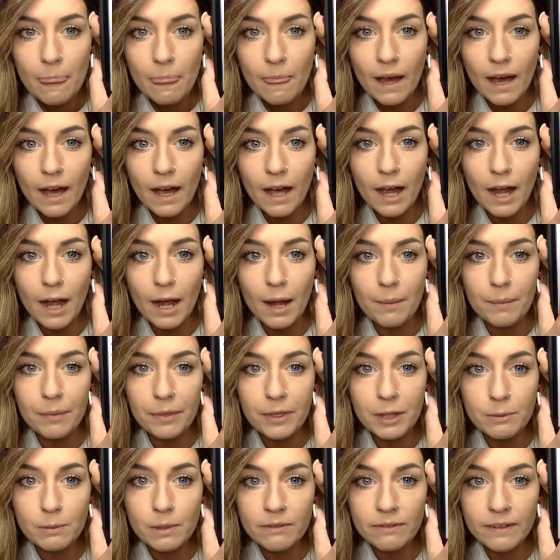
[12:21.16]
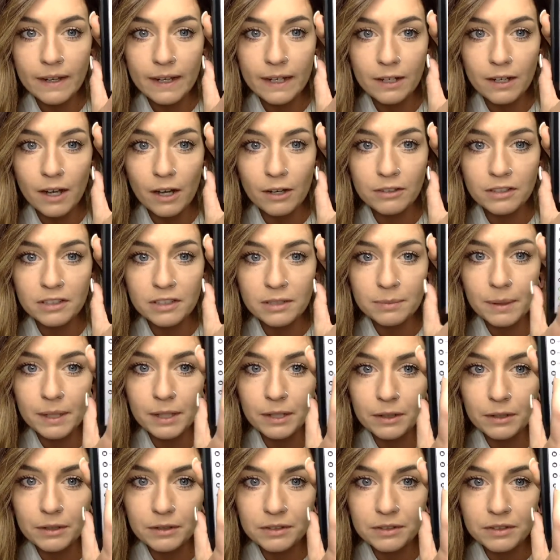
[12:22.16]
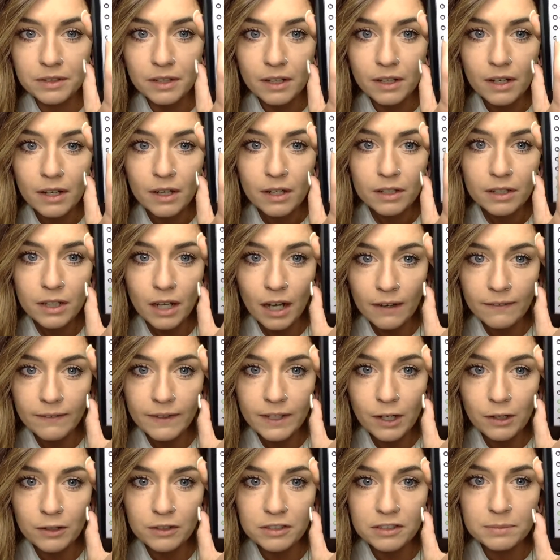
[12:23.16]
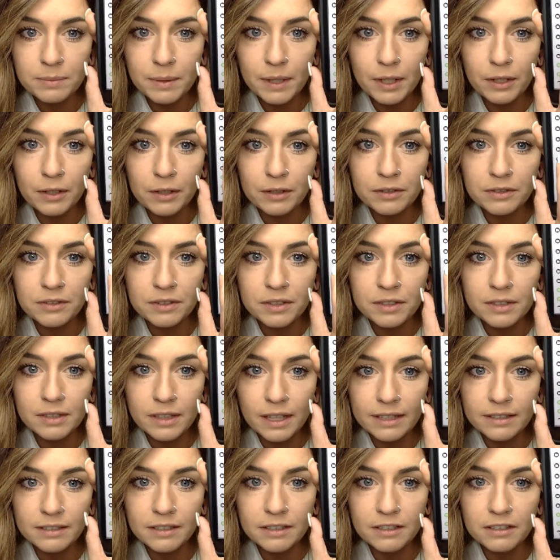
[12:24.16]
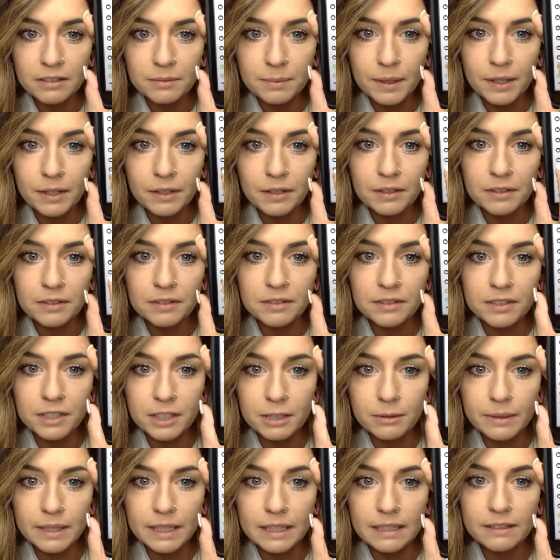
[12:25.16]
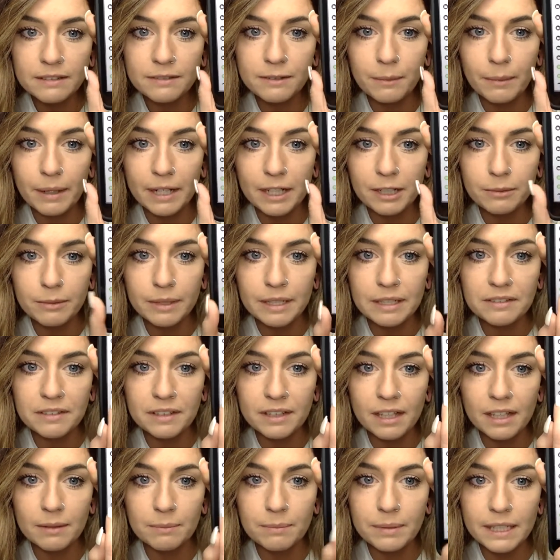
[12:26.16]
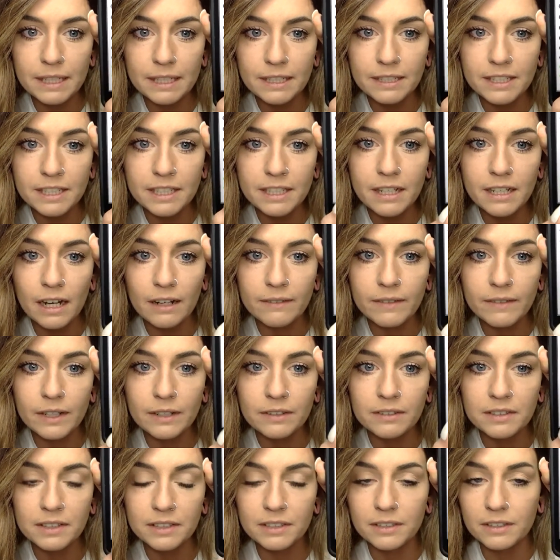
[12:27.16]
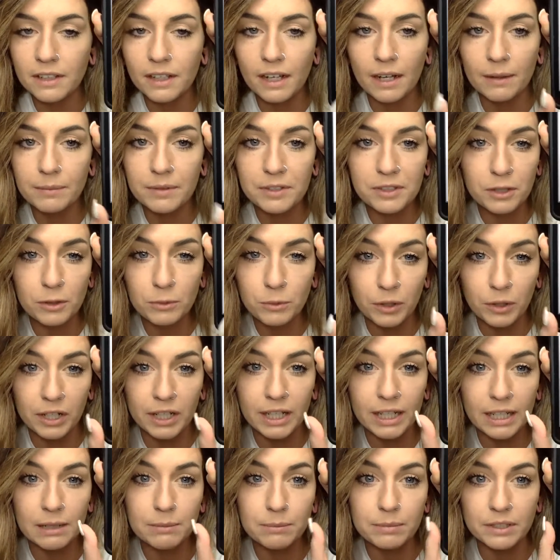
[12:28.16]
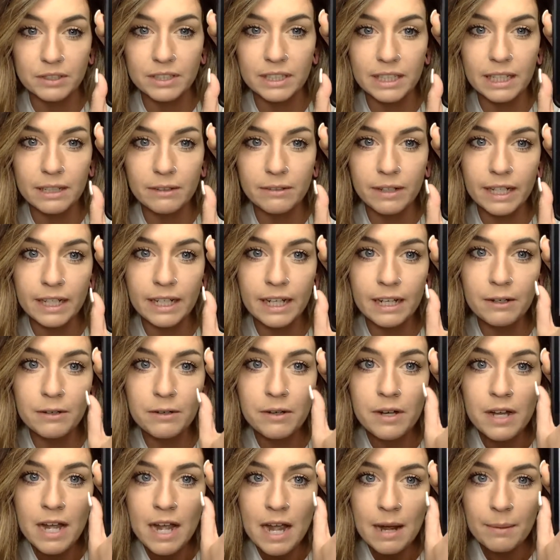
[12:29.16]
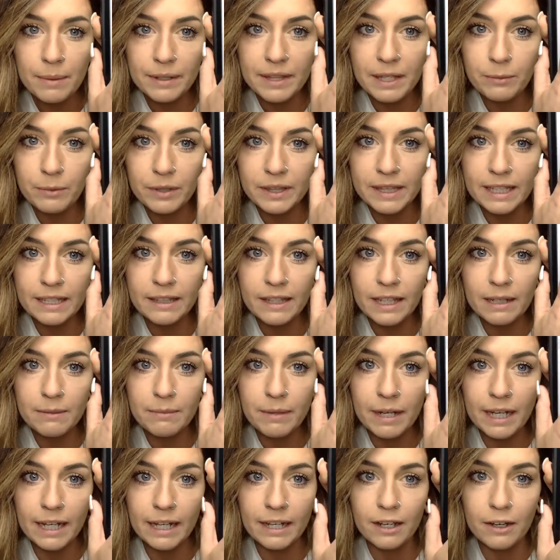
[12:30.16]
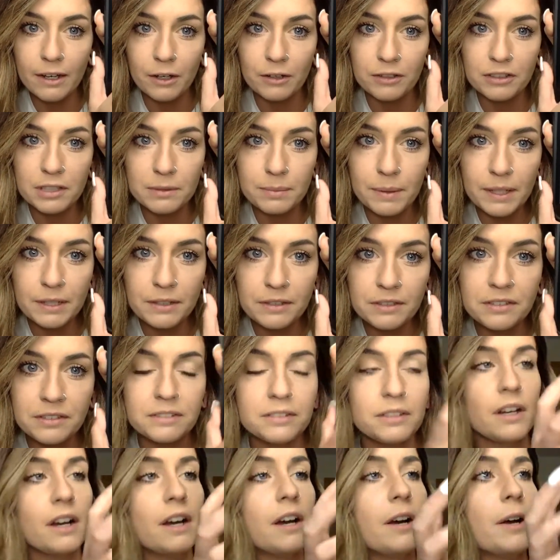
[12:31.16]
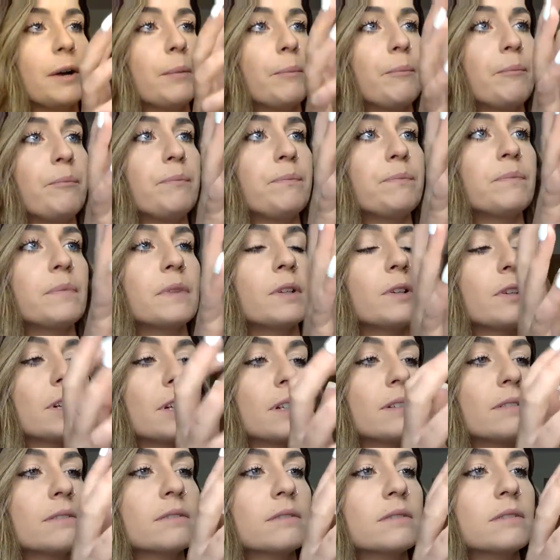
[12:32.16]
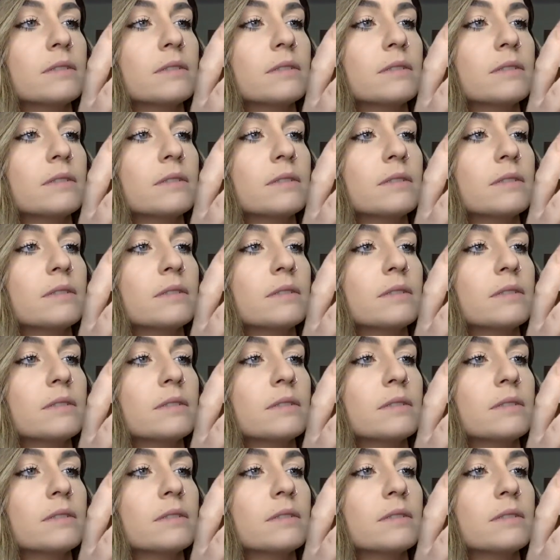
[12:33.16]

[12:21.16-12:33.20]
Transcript: thermophyte host post, coffee host post, cleanse host post, newbies for my newbies, and then PDT convos. And I'm still working on building it right now. But then within like my host post or